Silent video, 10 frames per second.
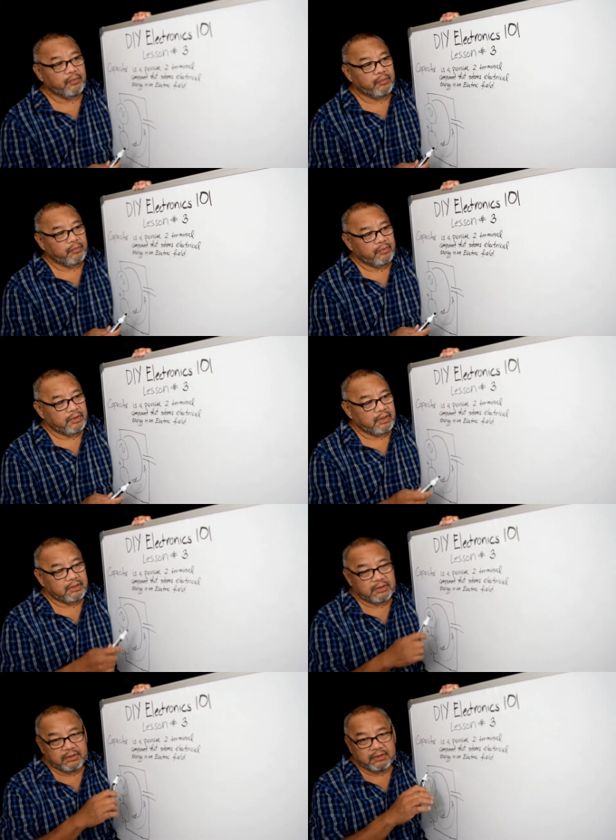There
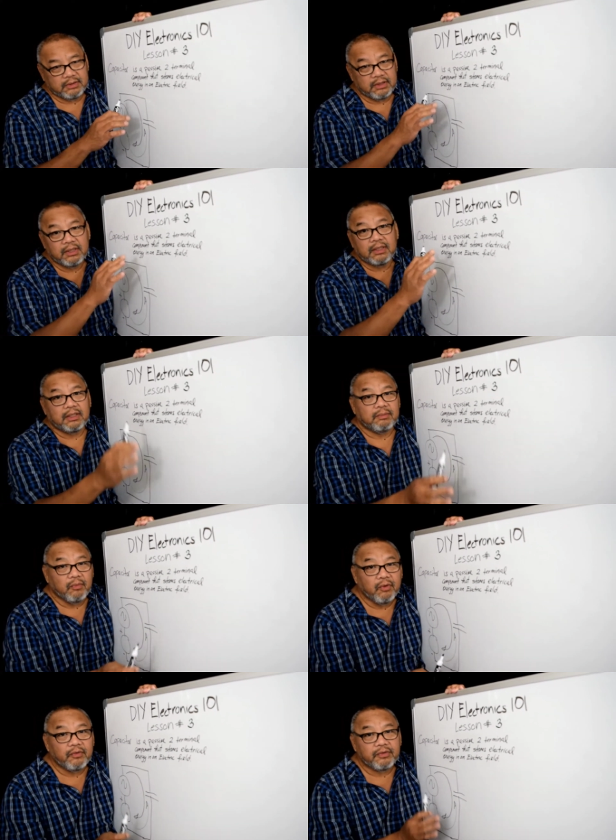are
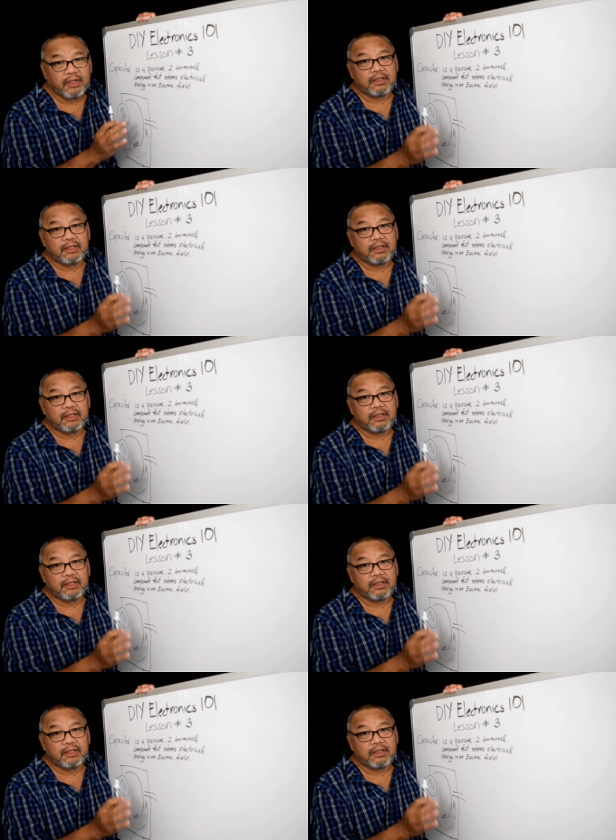more things